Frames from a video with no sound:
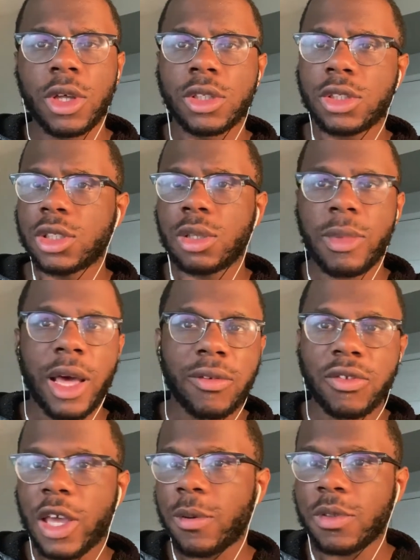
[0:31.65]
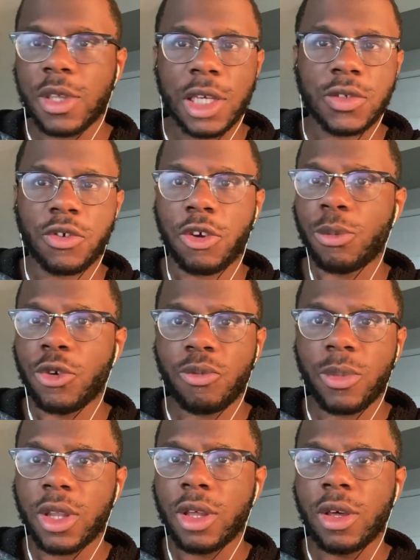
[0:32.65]
Just the amount of time it takes for your
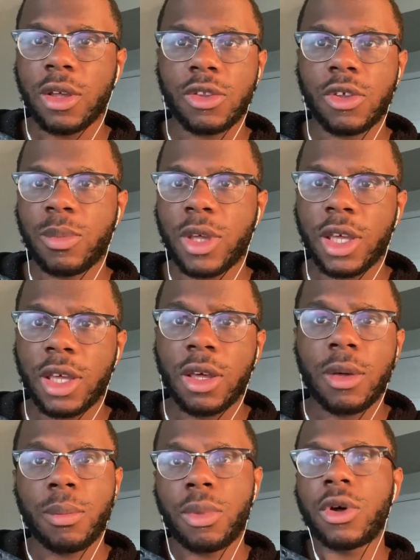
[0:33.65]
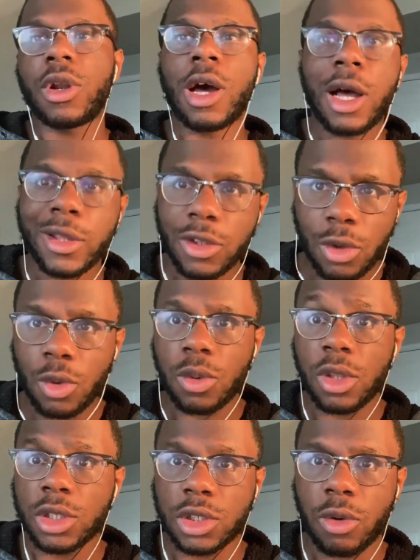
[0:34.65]
movement to be put onto
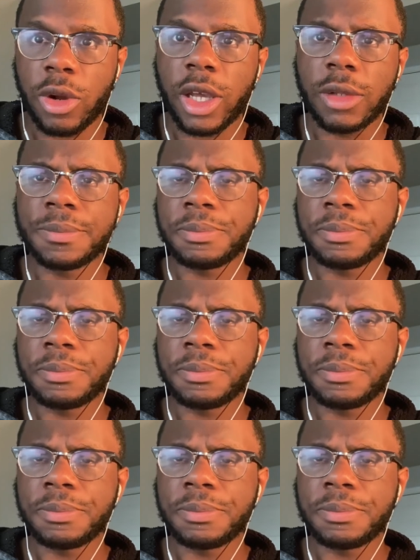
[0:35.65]
the screen.